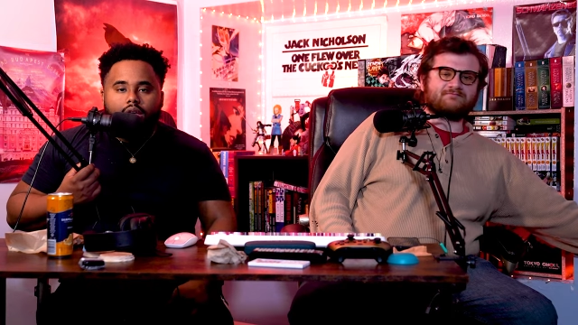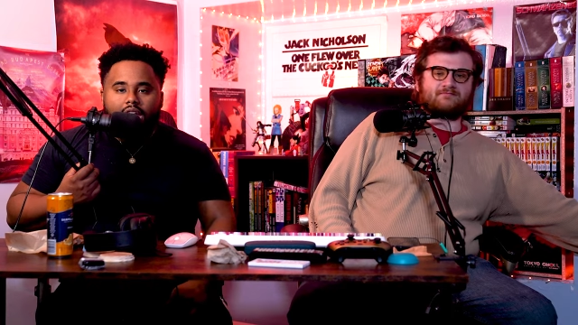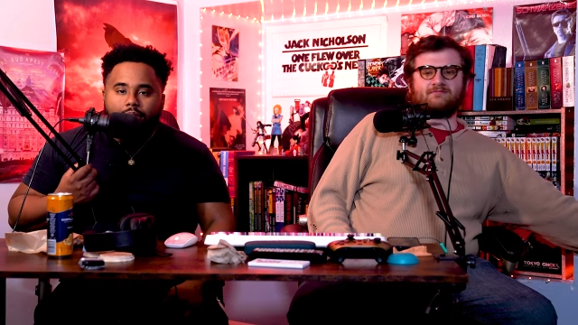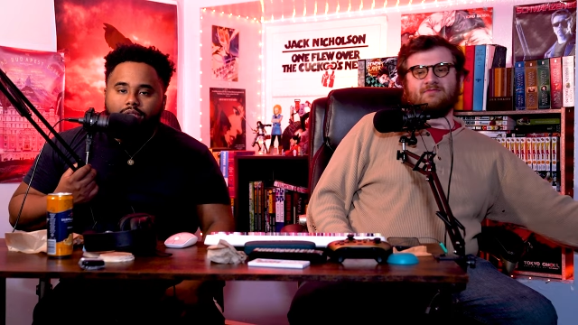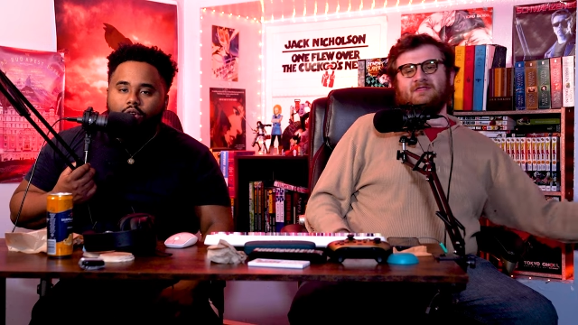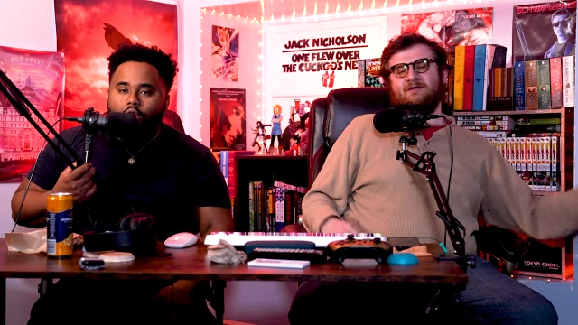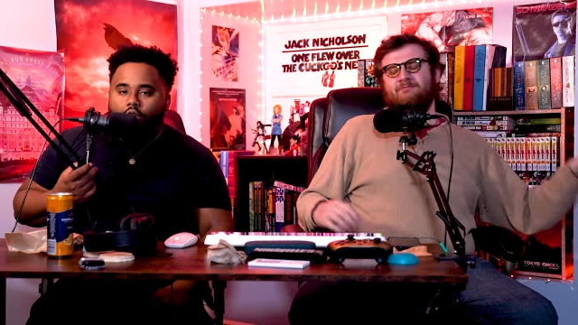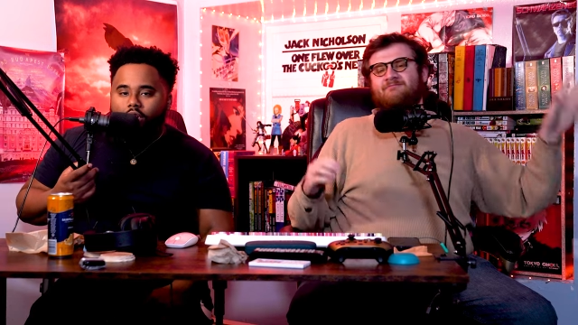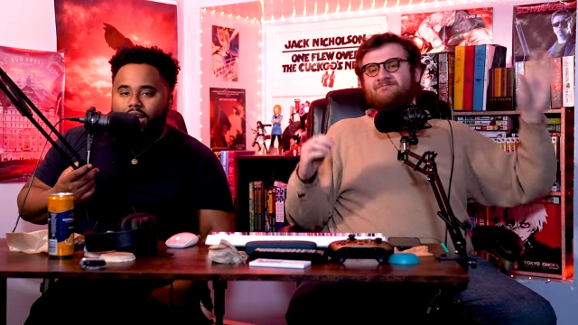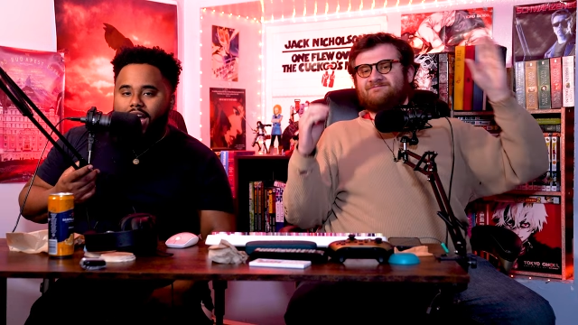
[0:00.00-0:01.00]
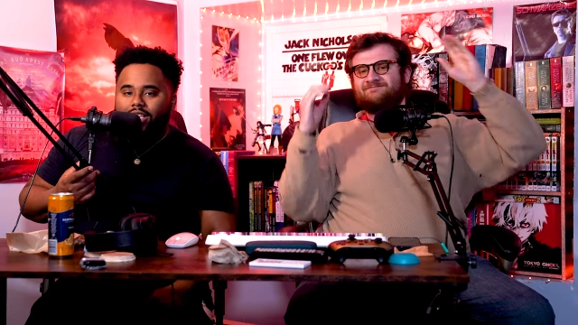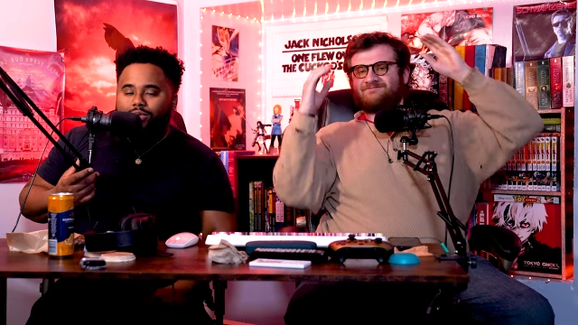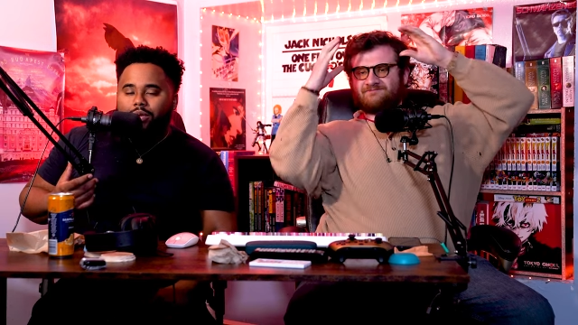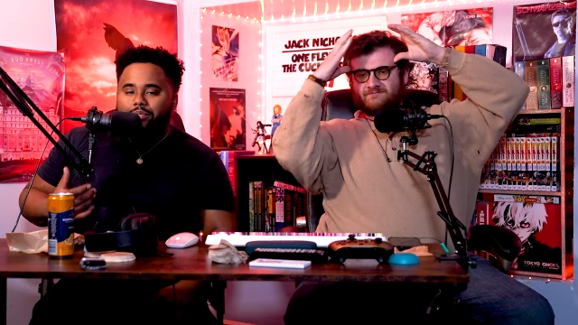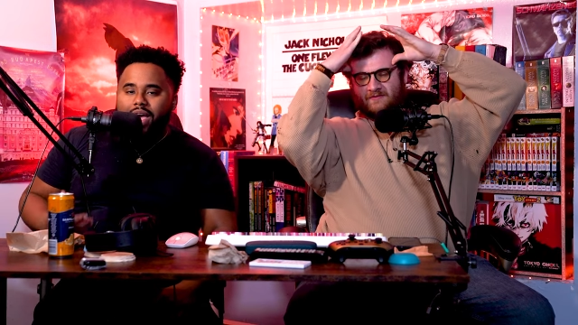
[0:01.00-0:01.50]
Speaker 1: Hey, what's going on, guys?
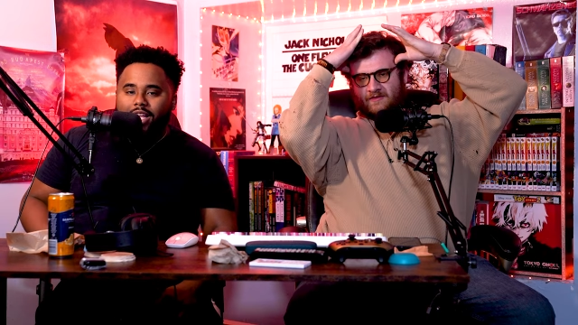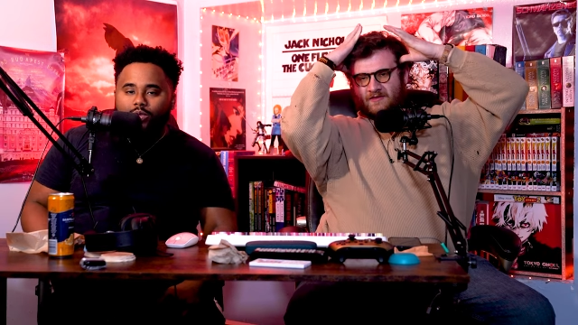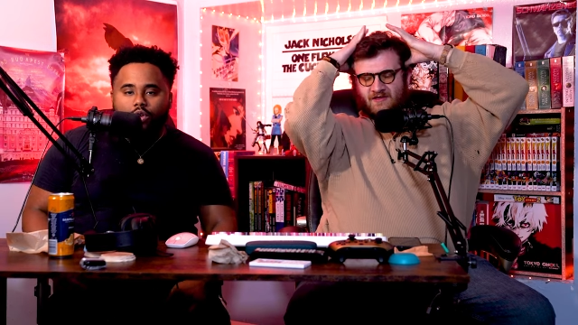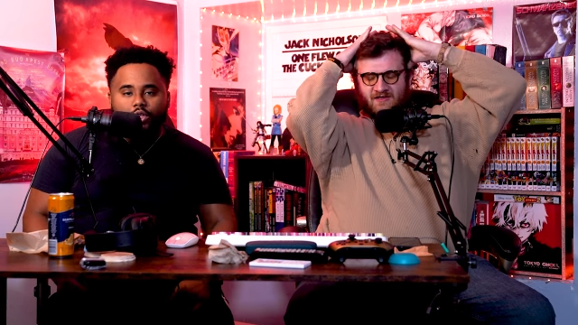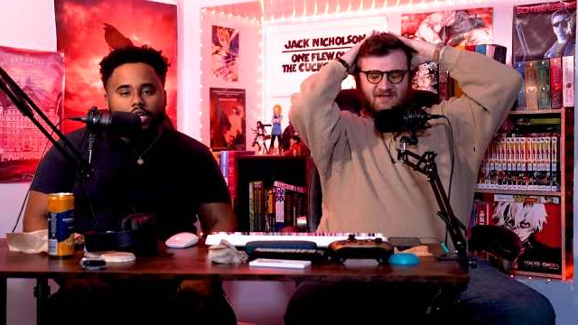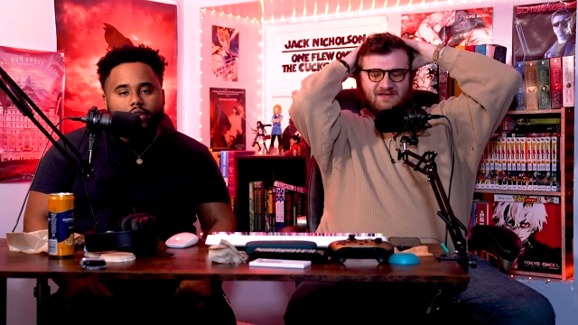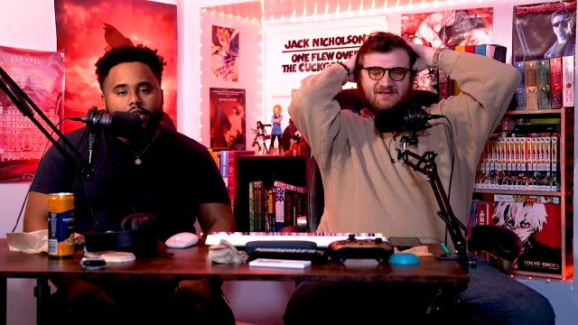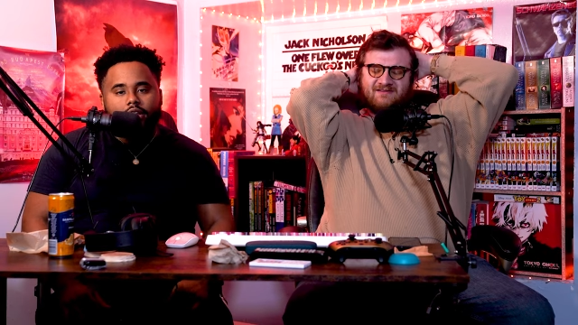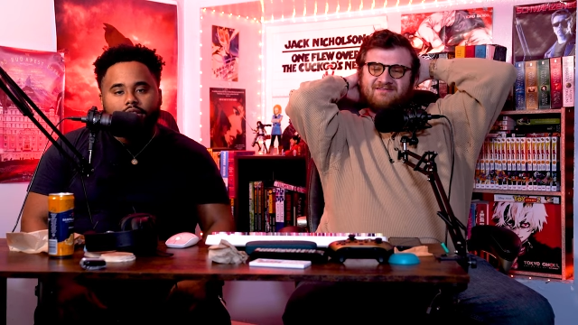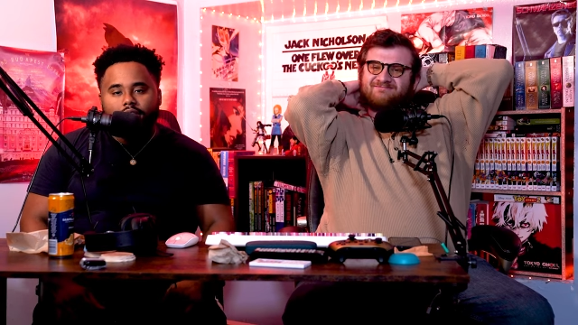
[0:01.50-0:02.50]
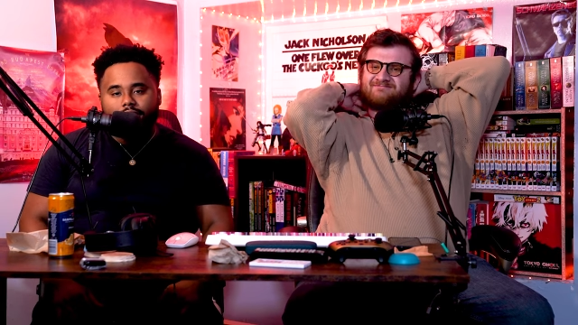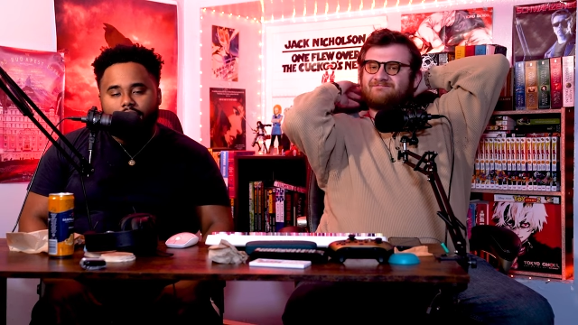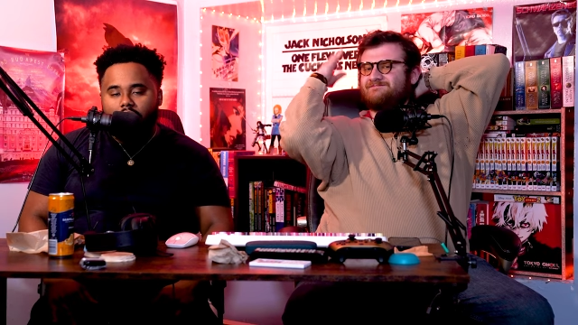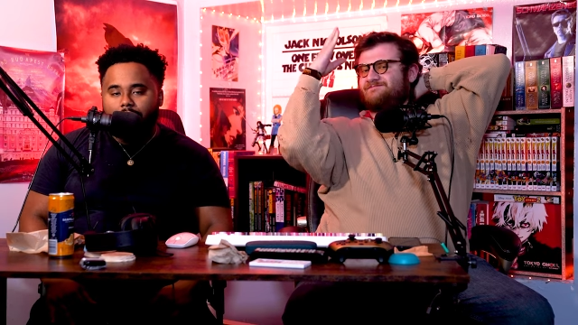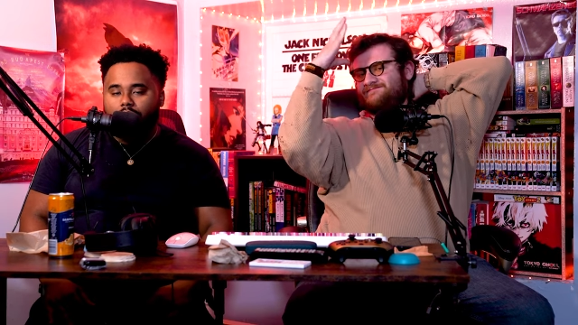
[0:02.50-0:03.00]
Welcome back to our channel here at
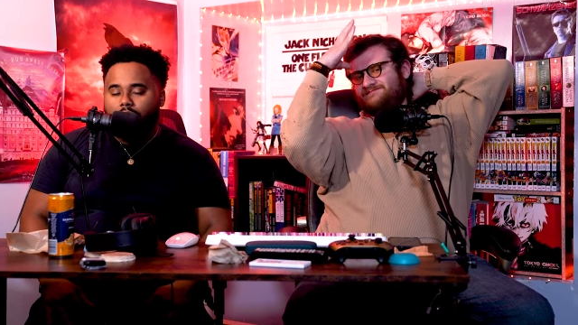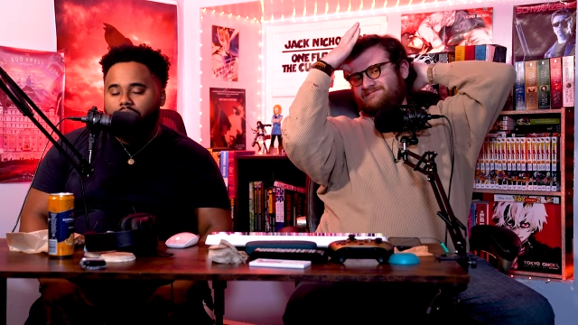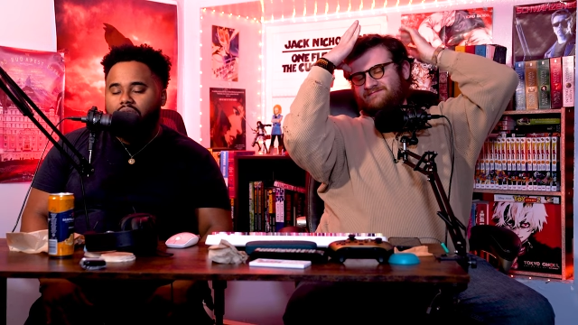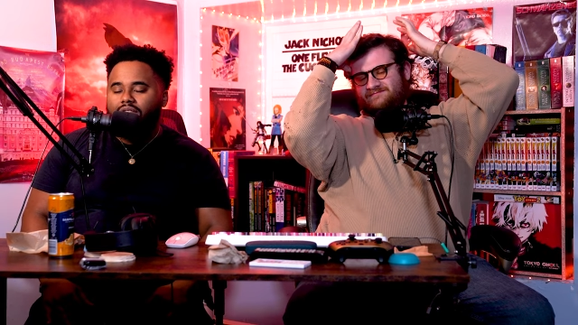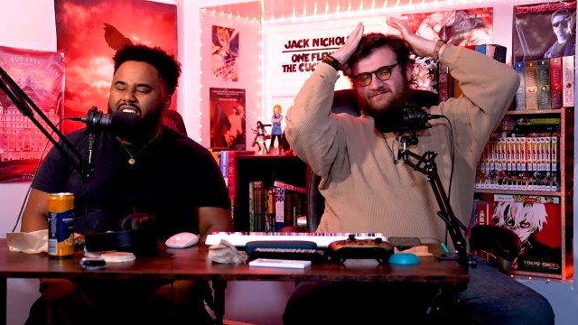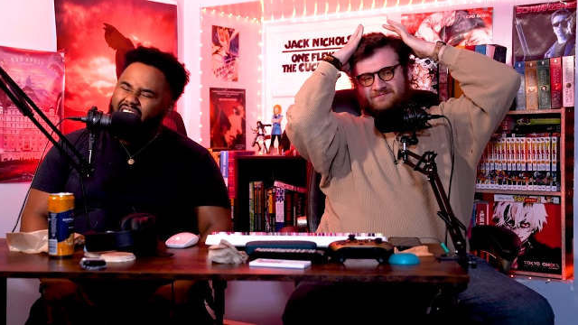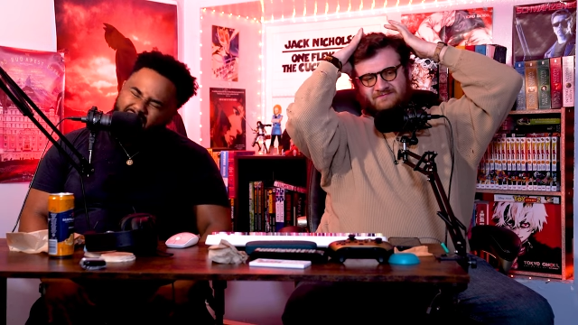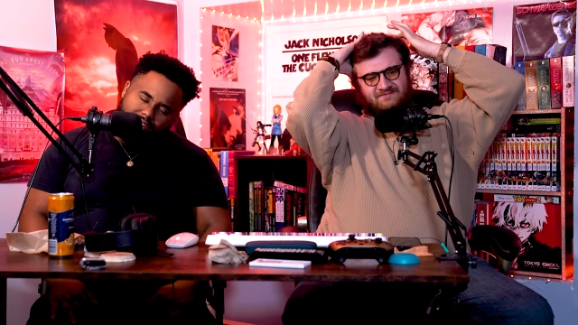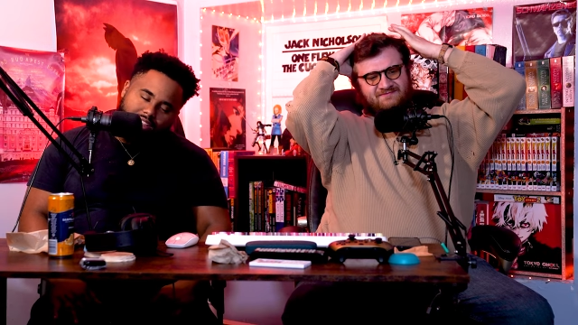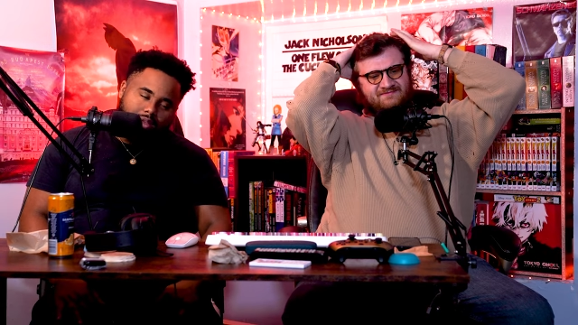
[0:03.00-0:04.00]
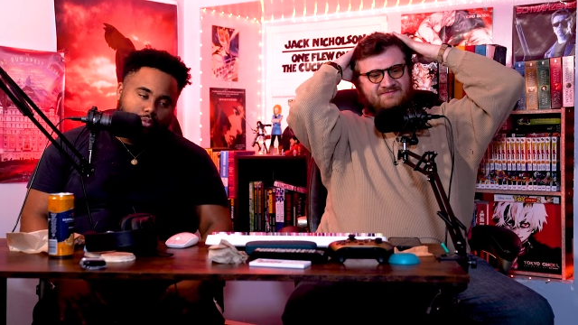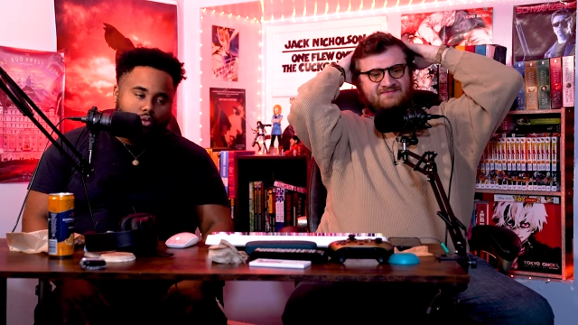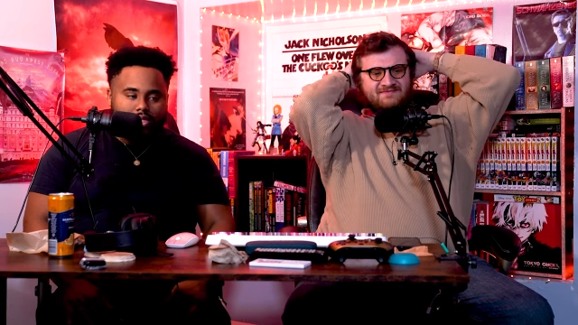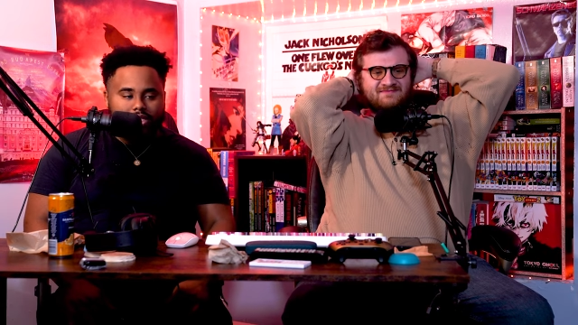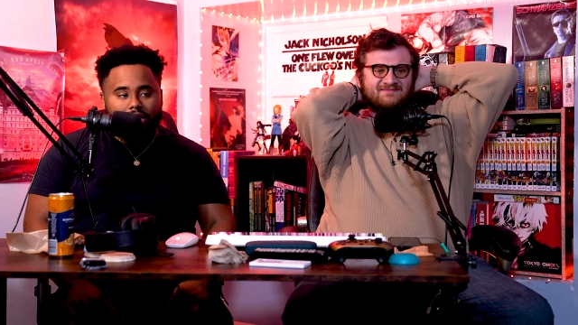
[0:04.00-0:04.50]
Underdeveloped, where we cover everything
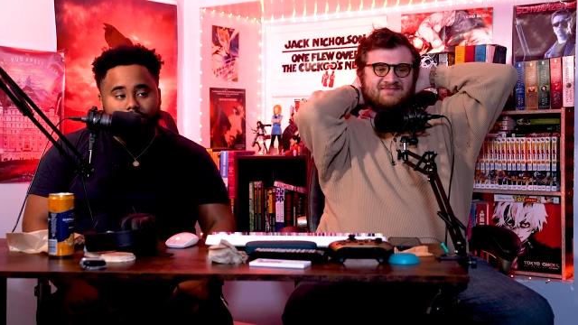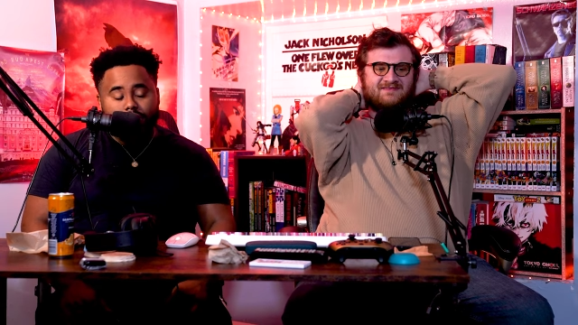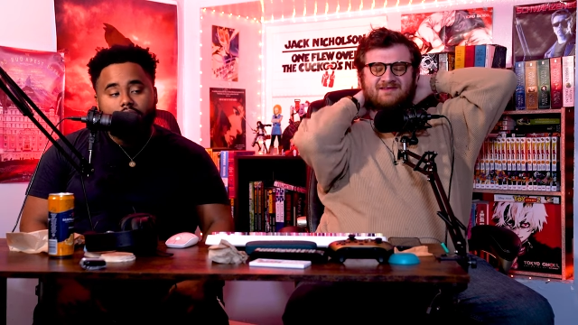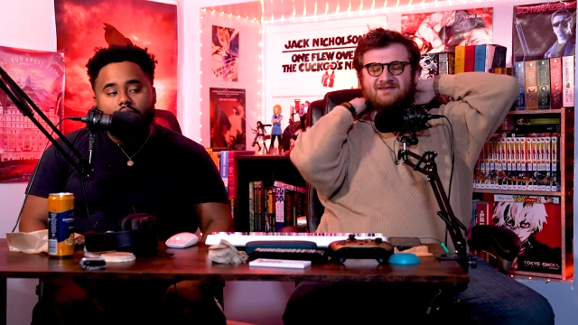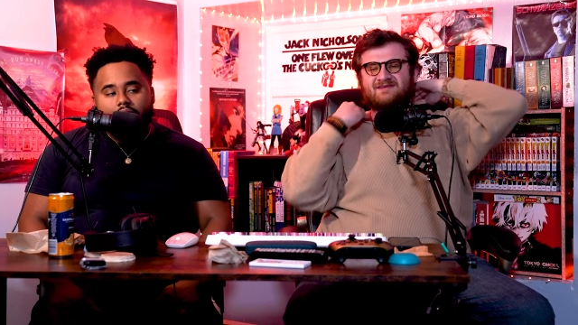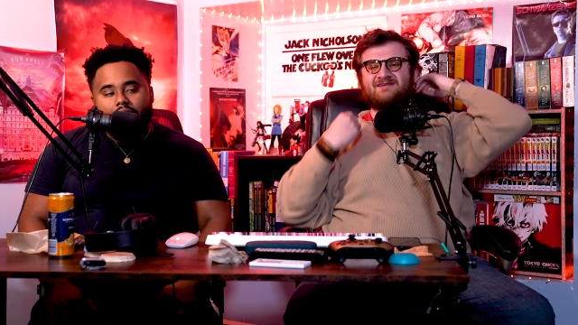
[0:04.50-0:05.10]
movies and television.